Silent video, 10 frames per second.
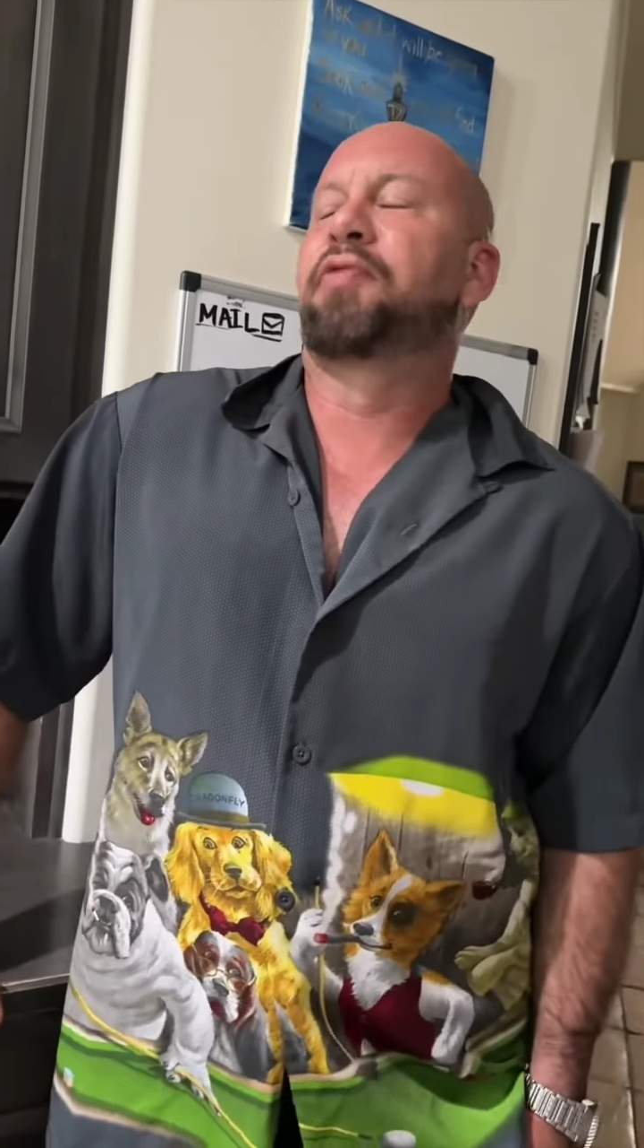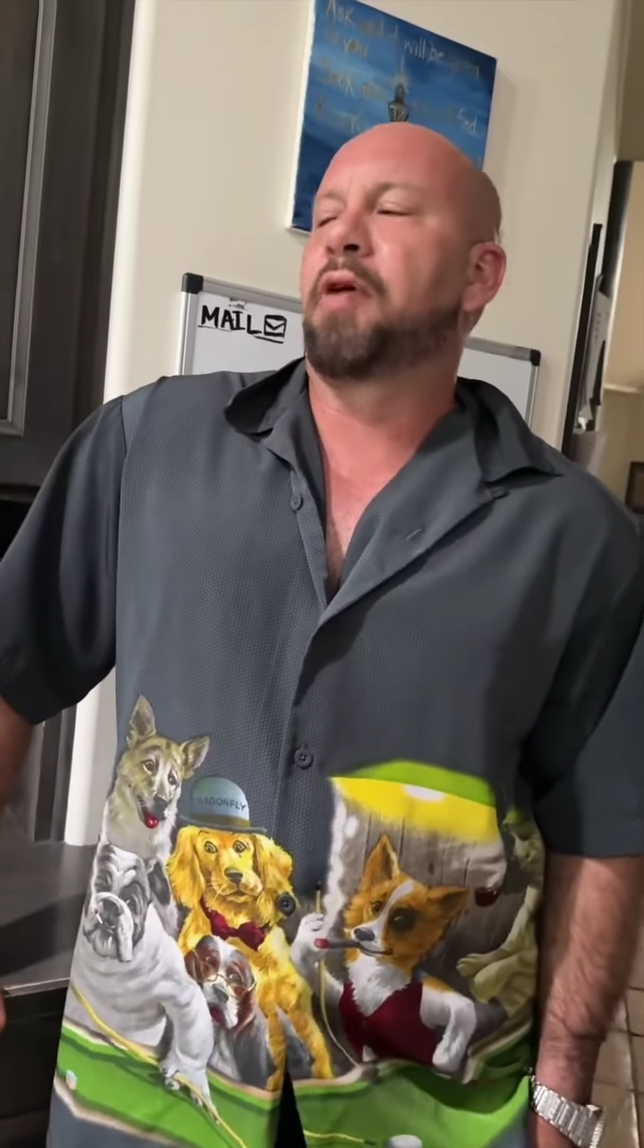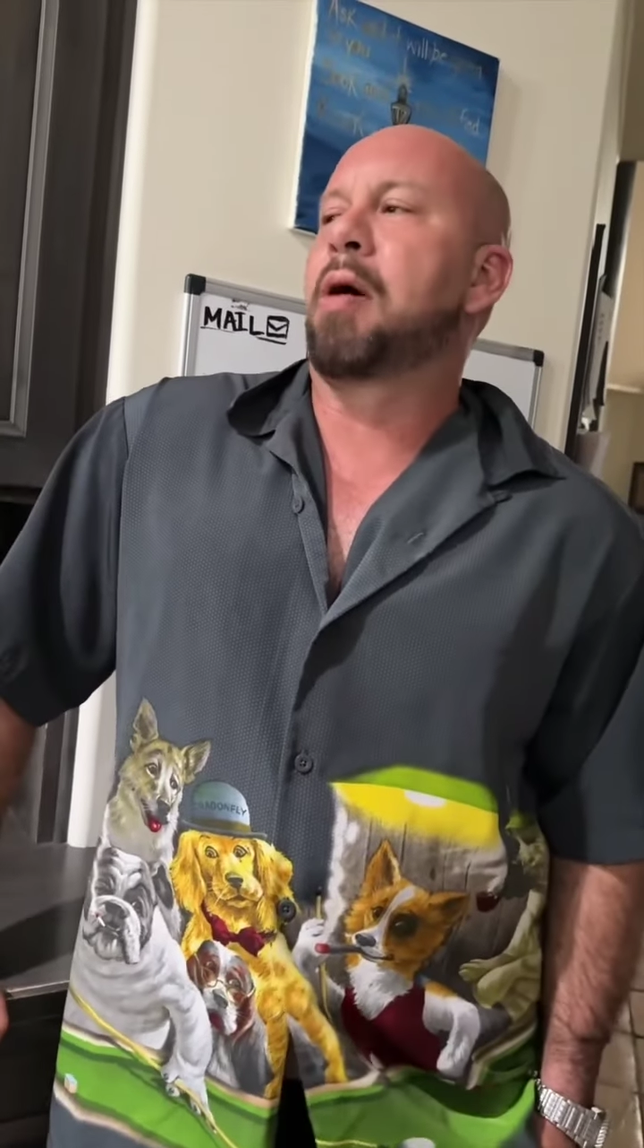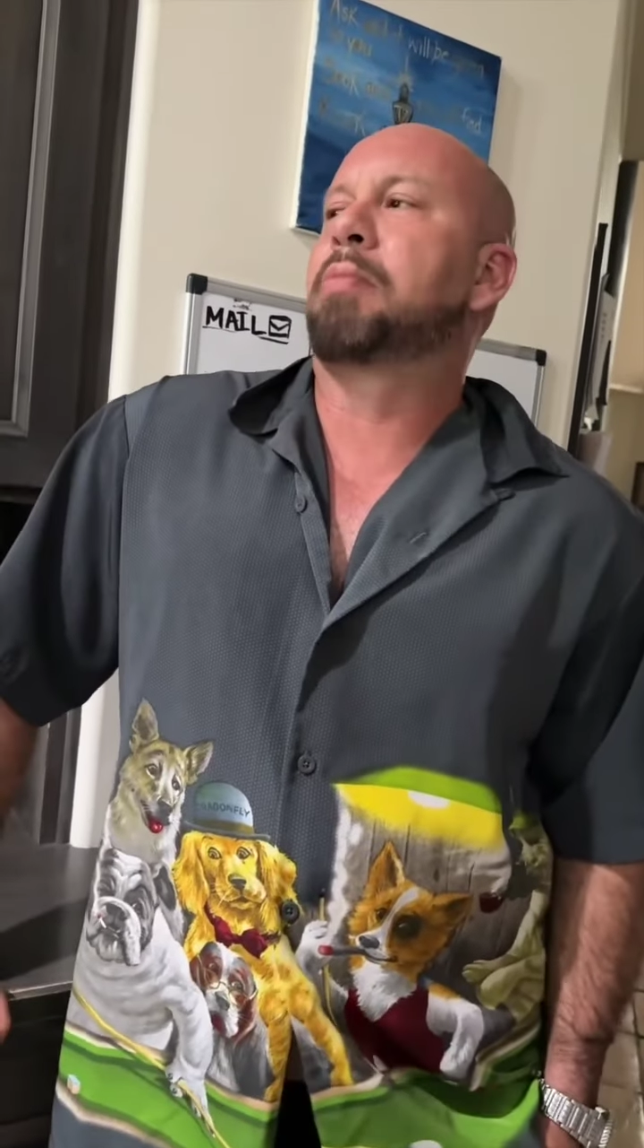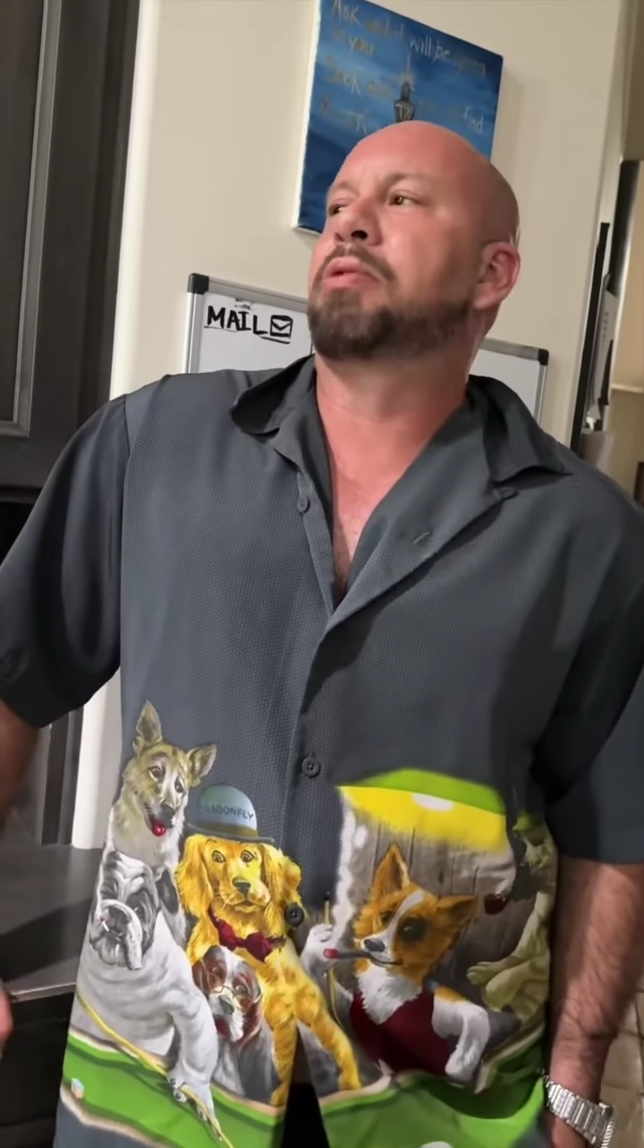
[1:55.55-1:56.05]
It's
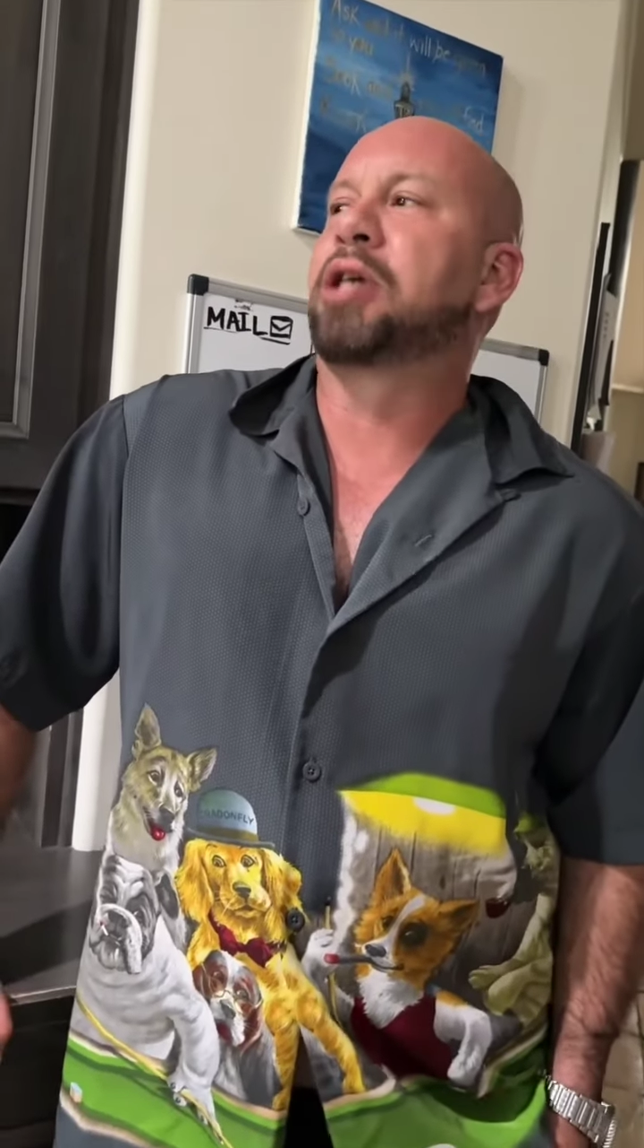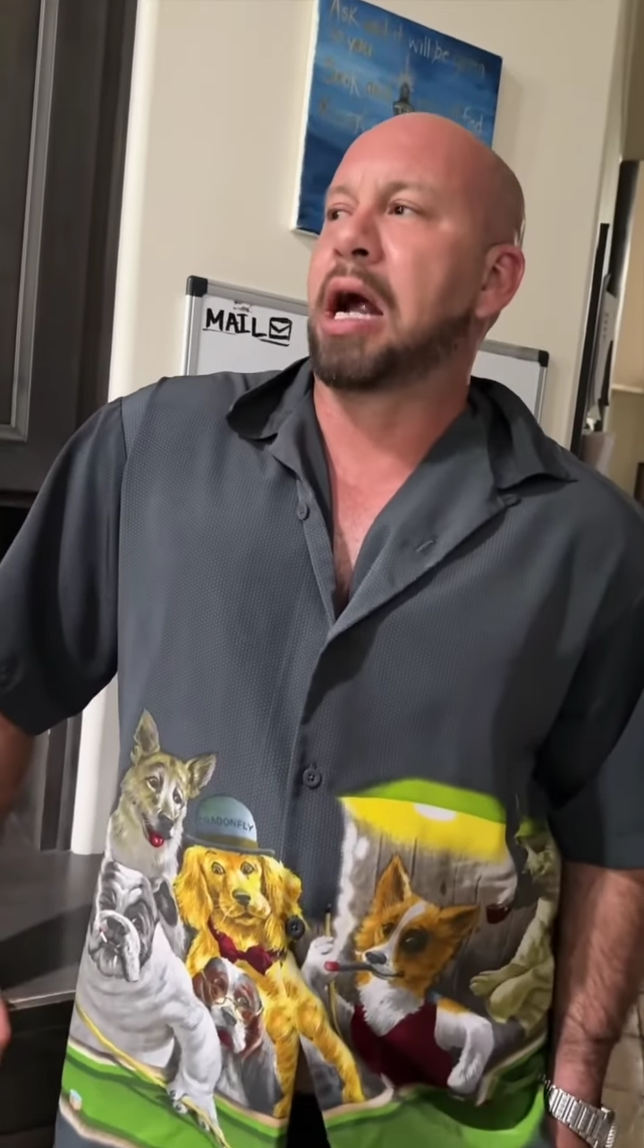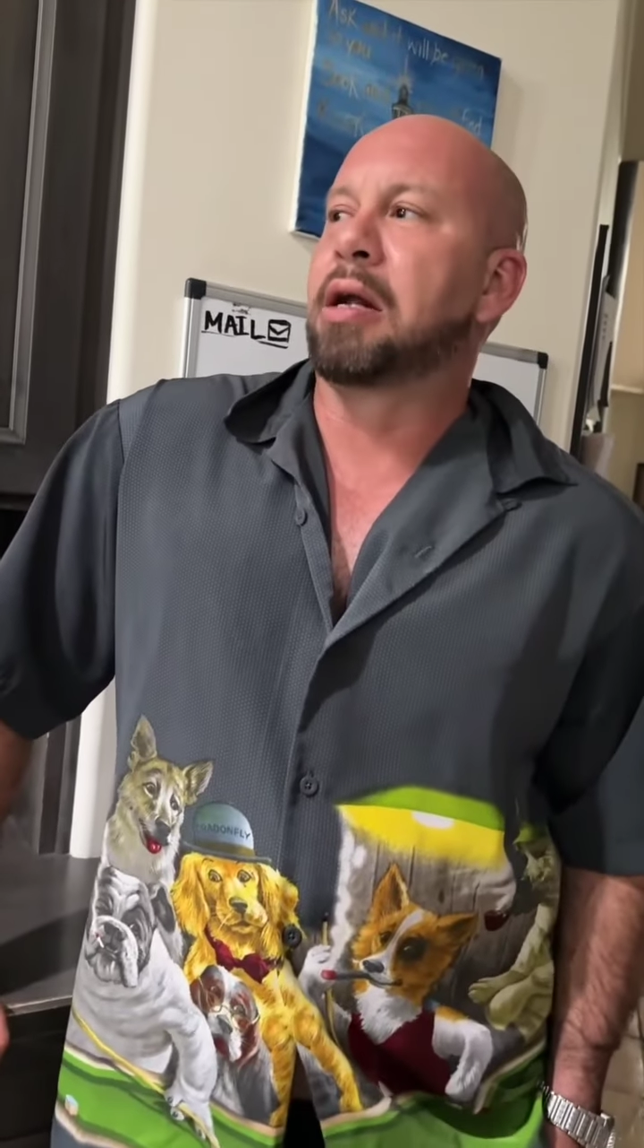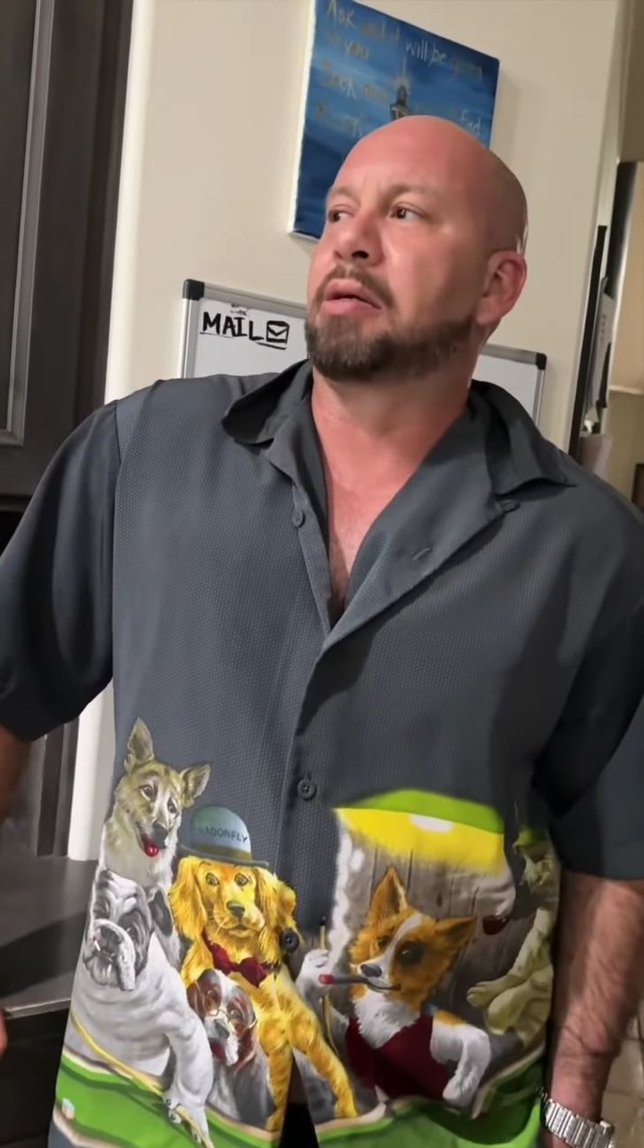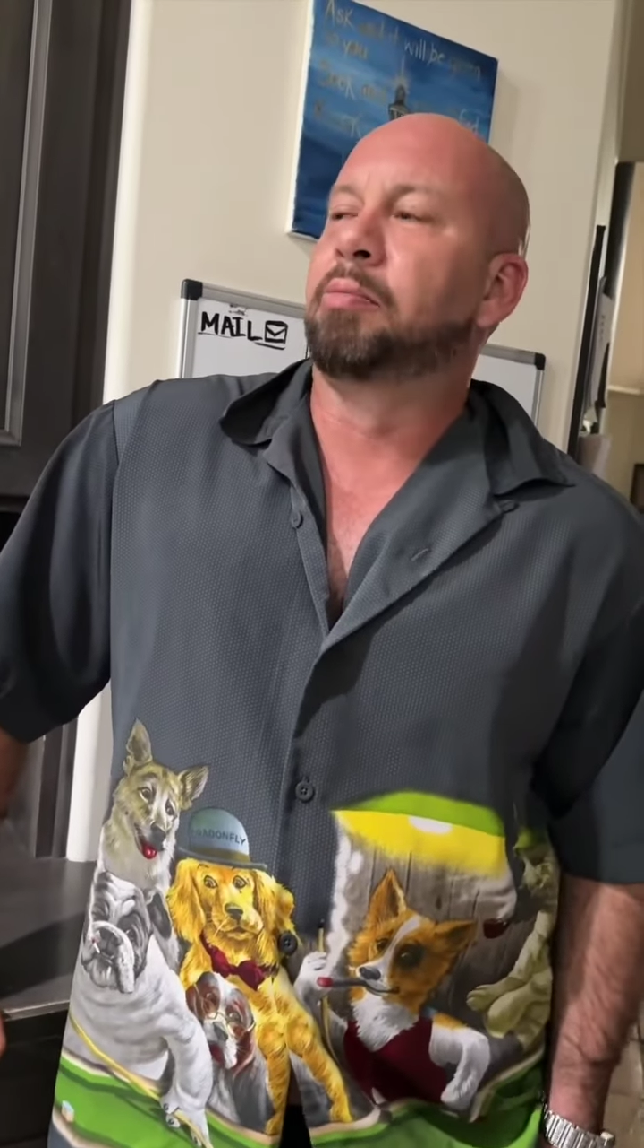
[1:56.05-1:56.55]
from
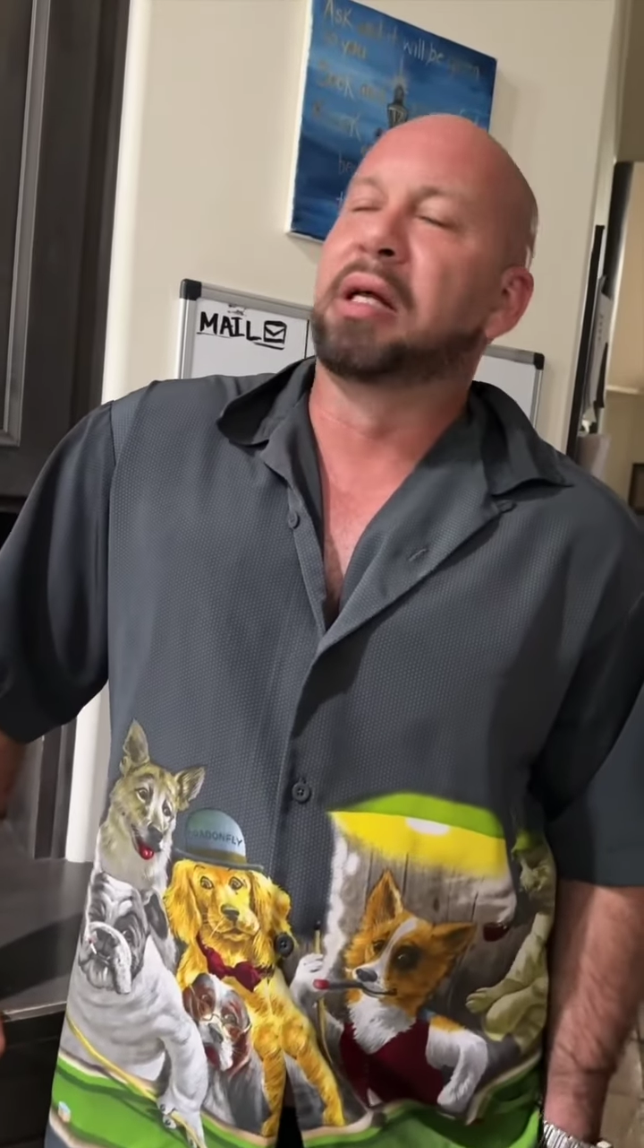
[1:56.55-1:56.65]
China.